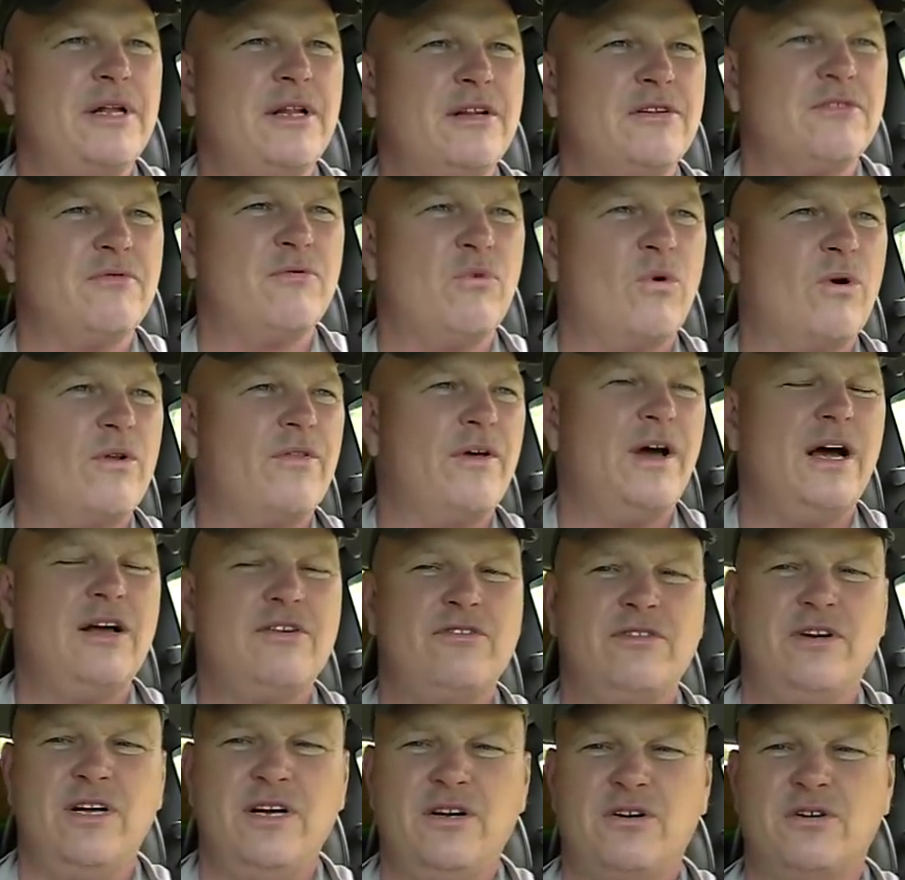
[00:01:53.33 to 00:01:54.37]
That's a
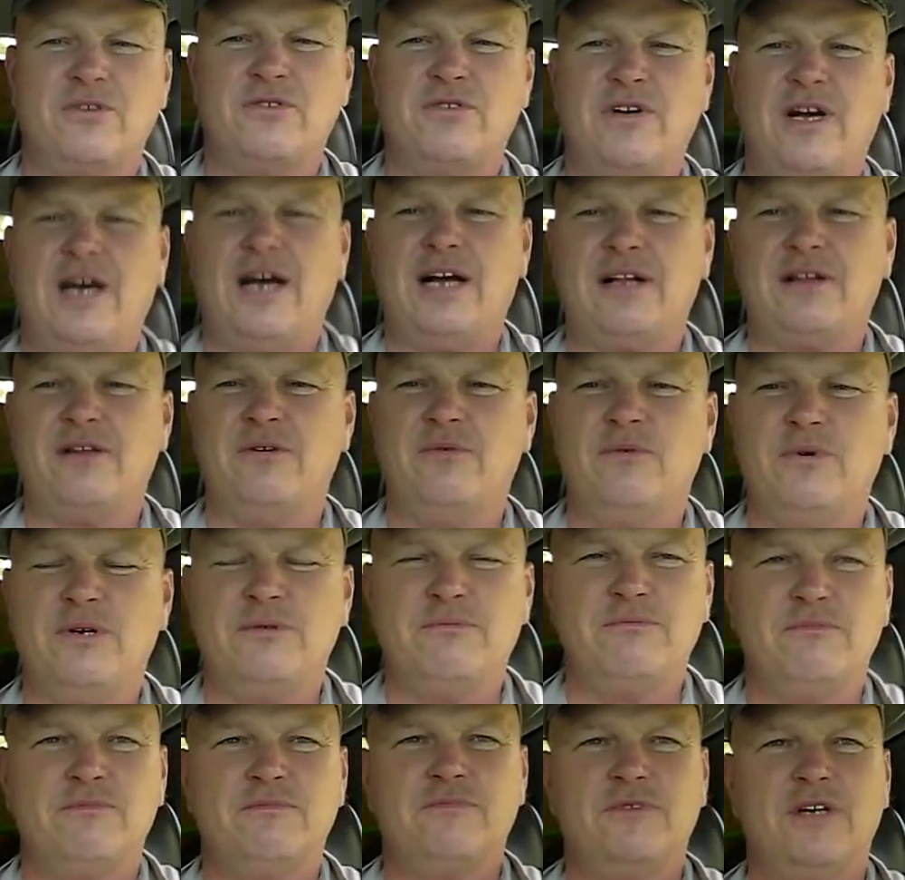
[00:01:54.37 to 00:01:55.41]
4,000 acre tract that
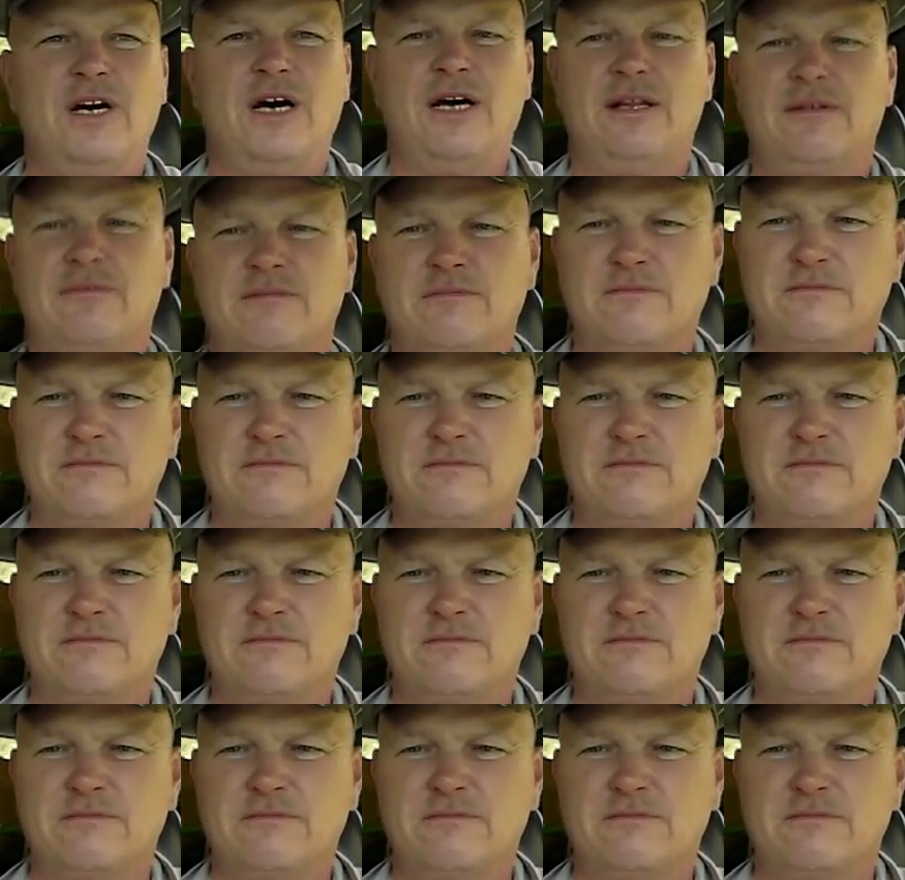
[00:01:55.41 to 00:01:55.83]
we've got.